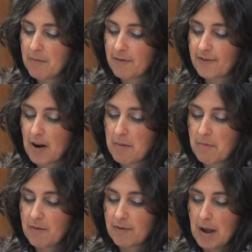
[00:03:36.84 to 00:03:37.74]

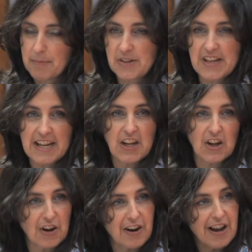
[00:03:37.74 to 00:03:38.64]
from a
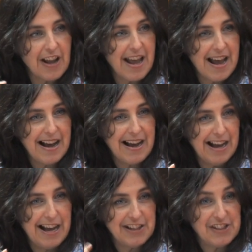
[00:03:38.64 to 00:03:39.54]
particular
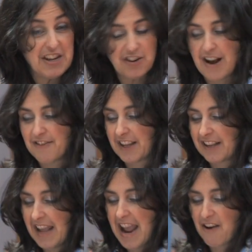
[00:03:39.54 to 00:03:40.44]

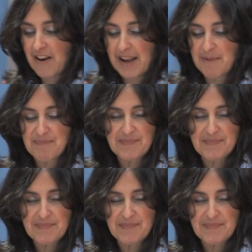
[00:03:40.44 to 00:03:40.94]
geographical area.